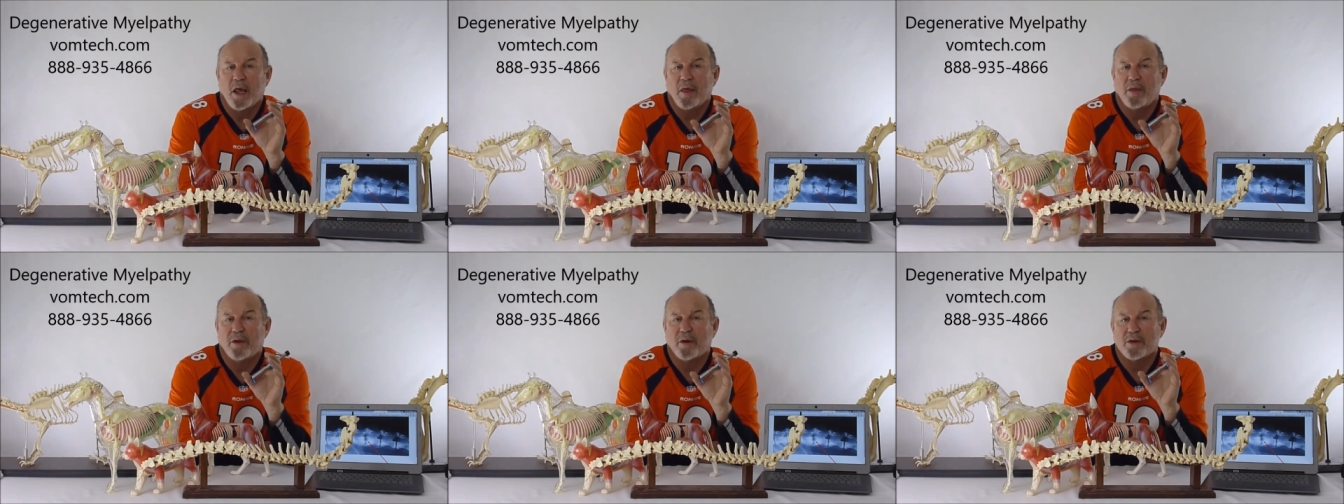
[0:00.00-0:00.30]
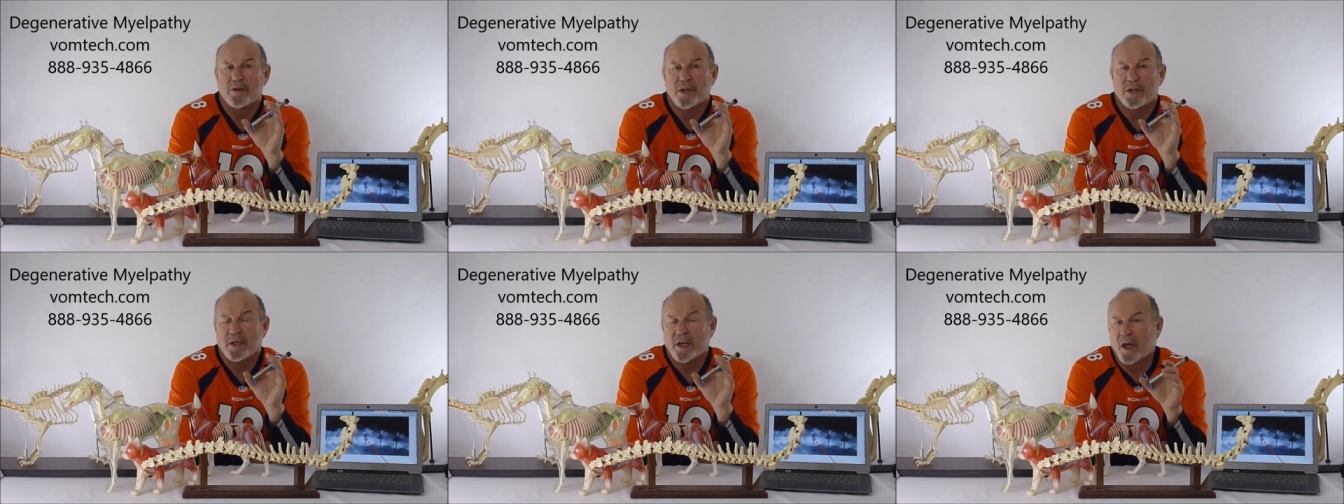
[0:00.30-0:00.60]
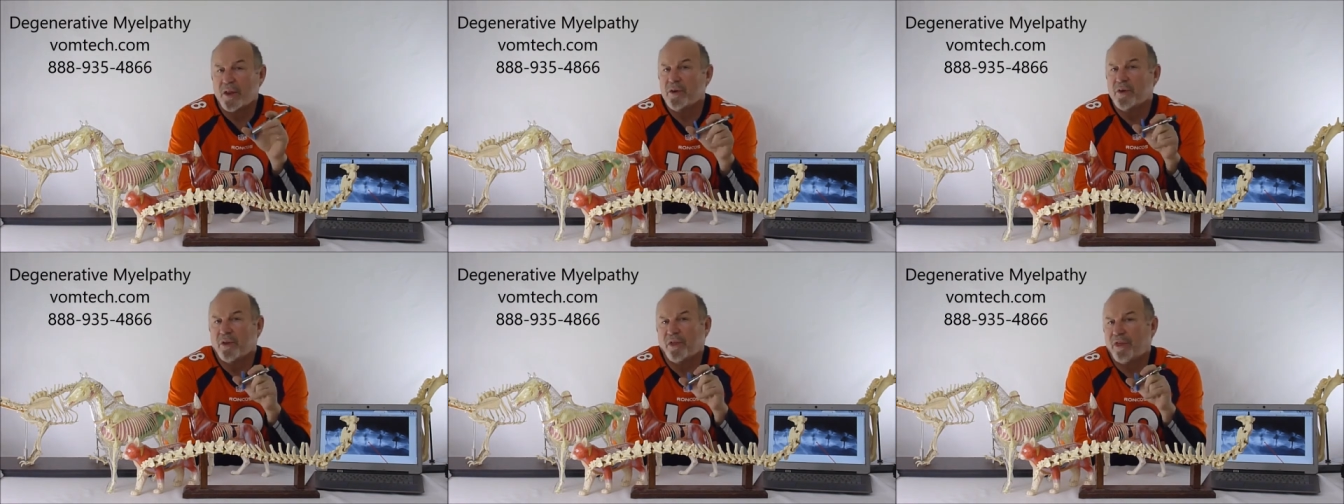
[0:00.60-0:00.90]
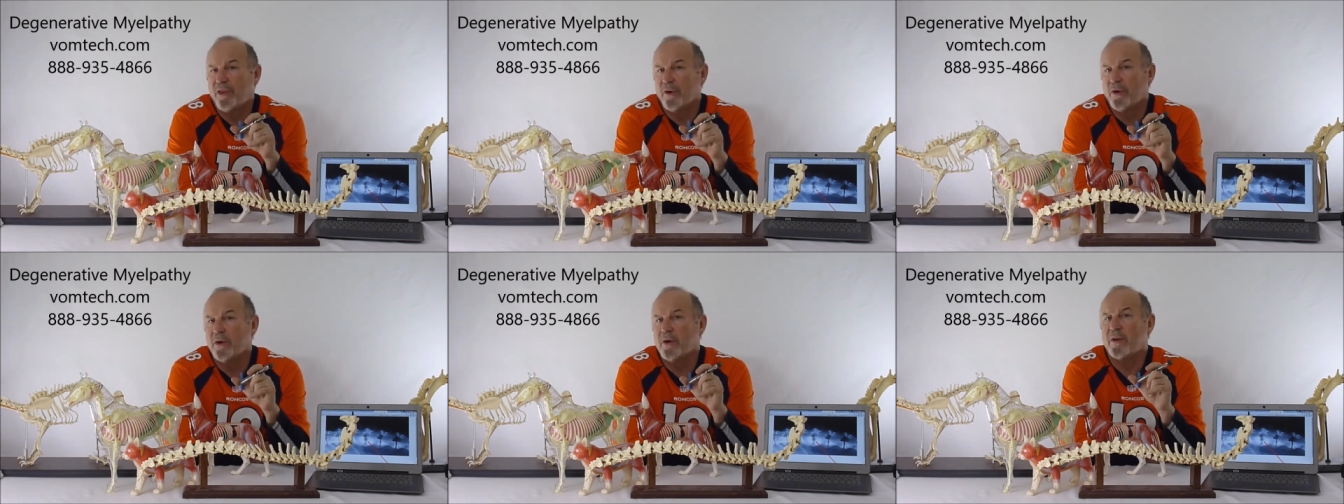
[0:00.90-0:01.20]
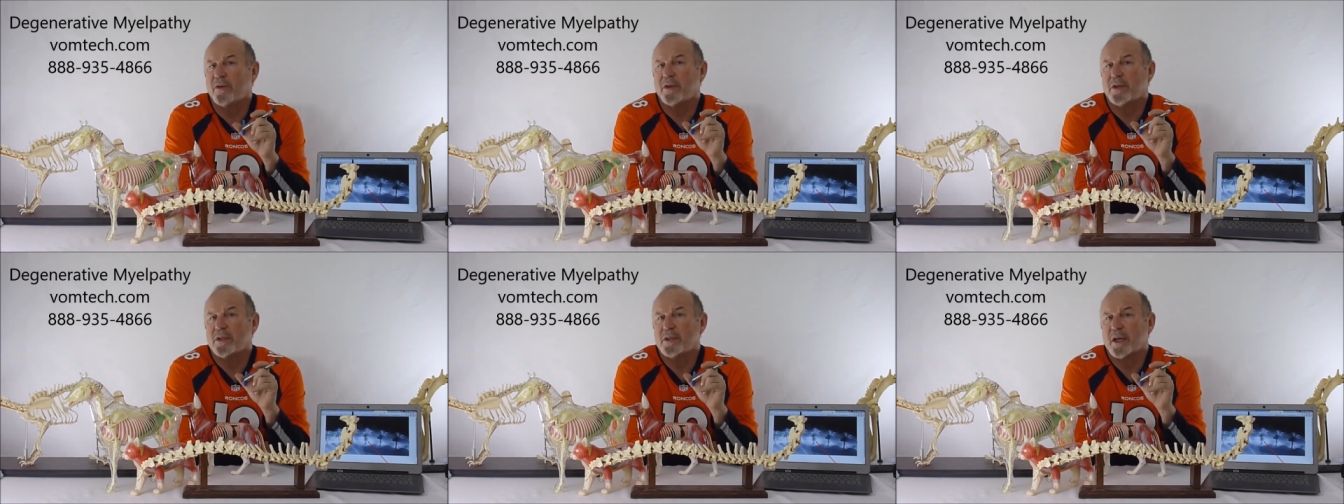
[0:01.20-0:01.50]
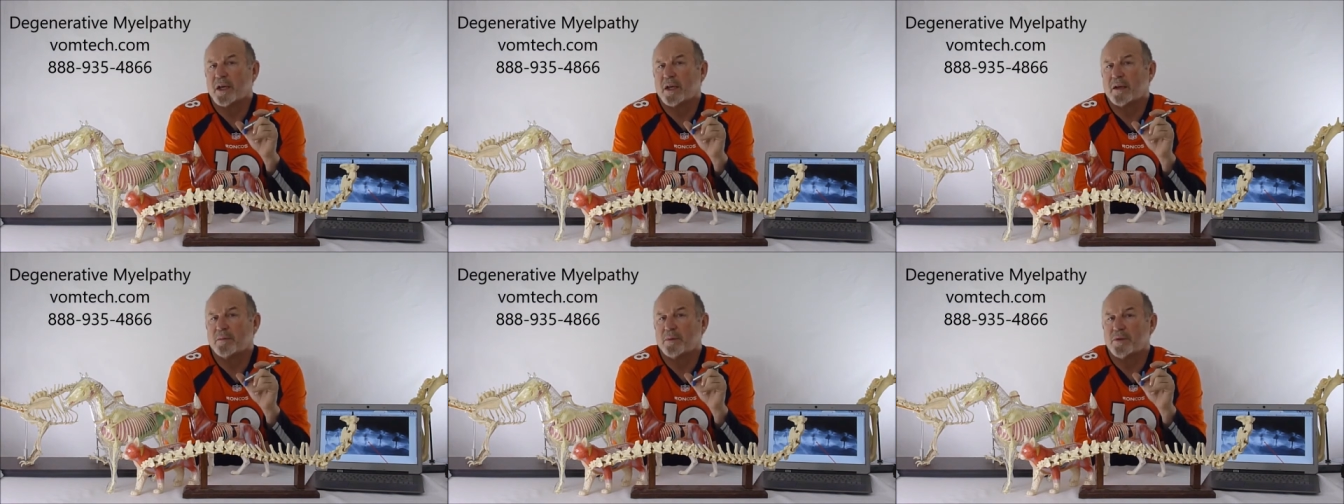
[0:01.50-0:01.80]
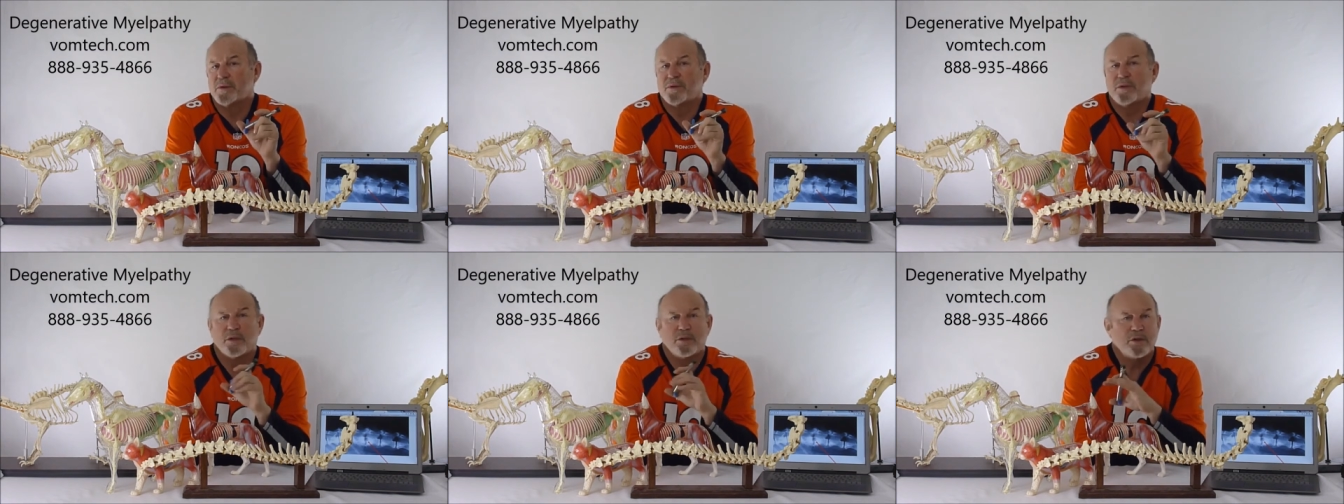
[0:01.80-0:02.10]
There's another third of these
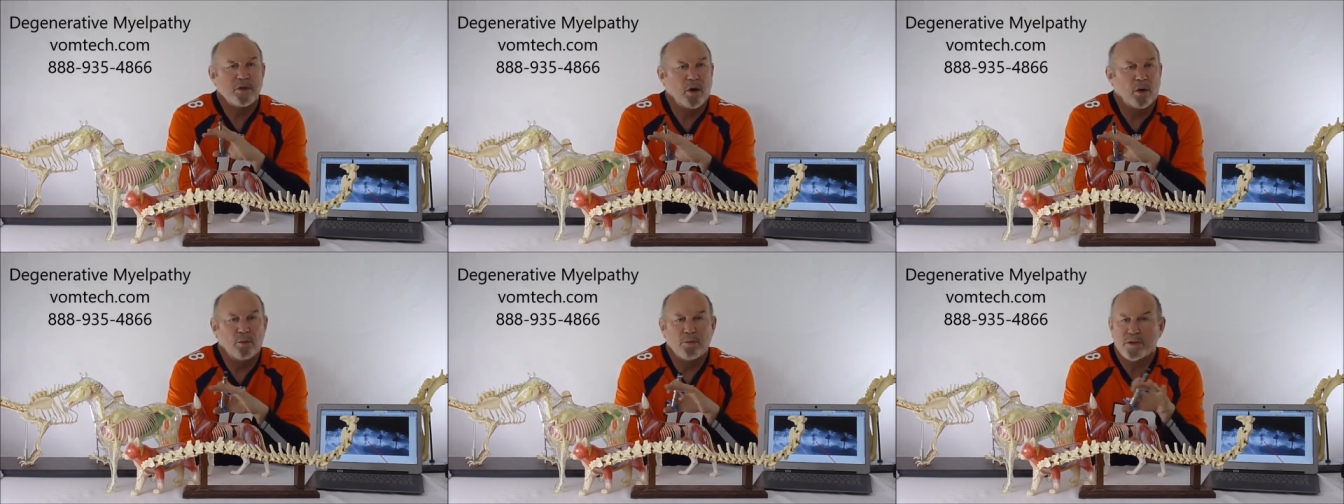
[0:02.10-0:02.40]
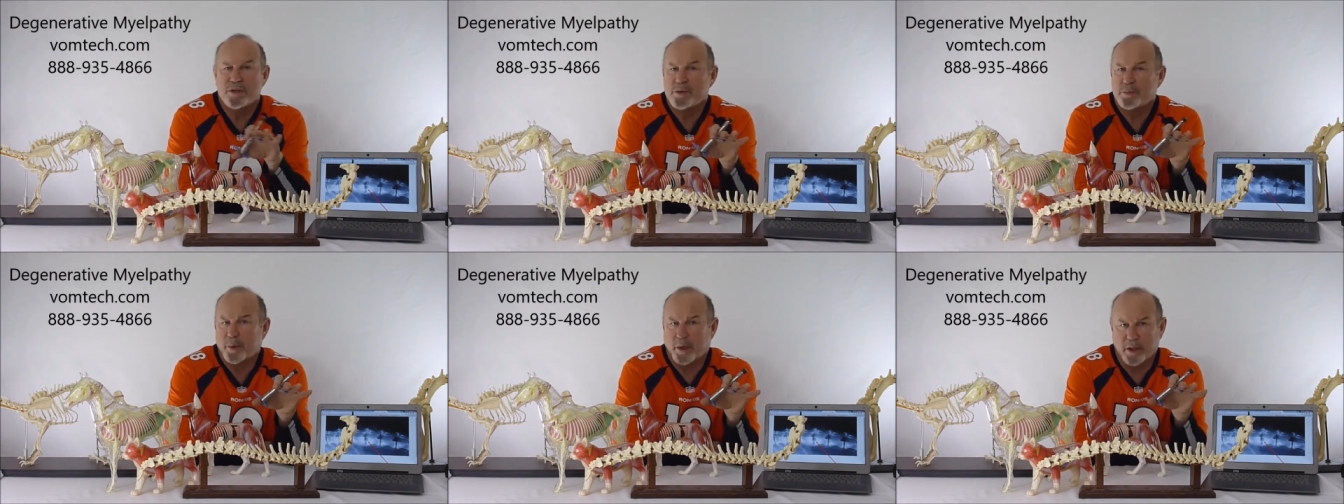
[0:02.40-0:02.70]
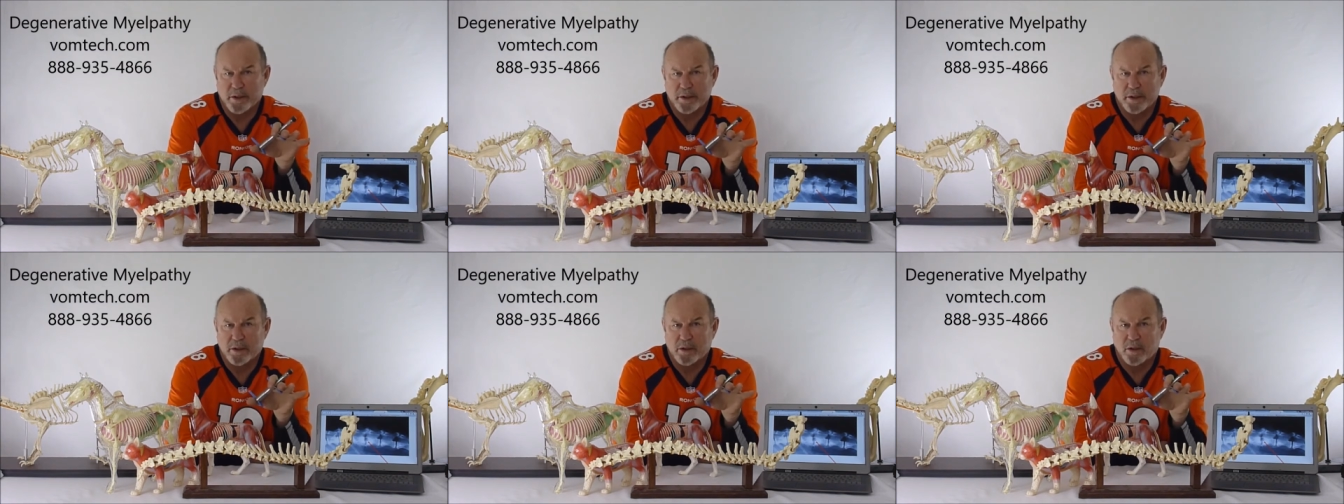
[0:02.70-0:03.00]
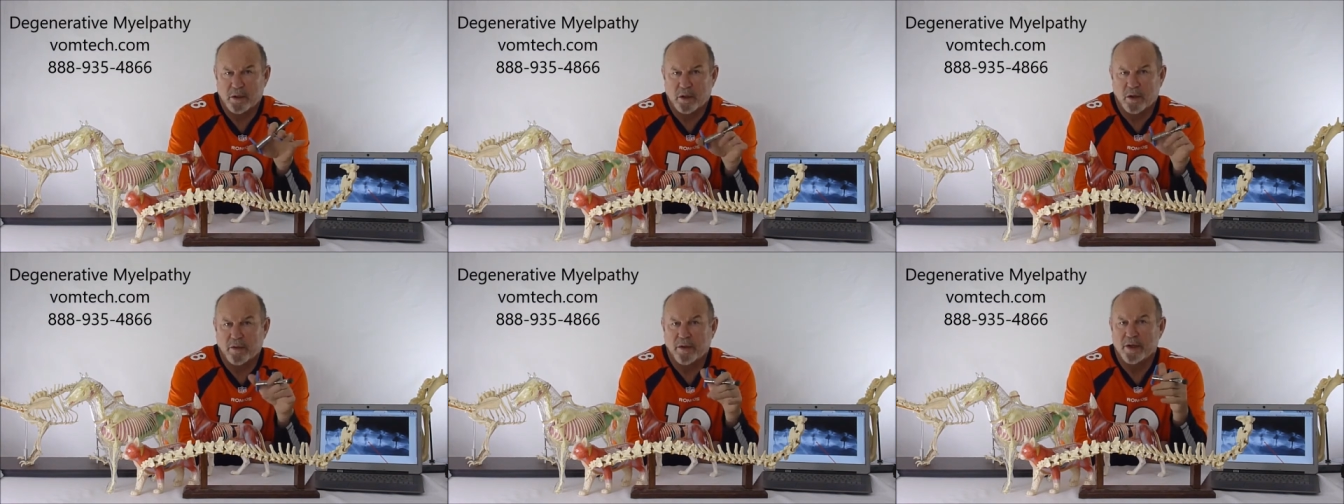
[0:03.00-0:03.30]
animals that don't respond at all.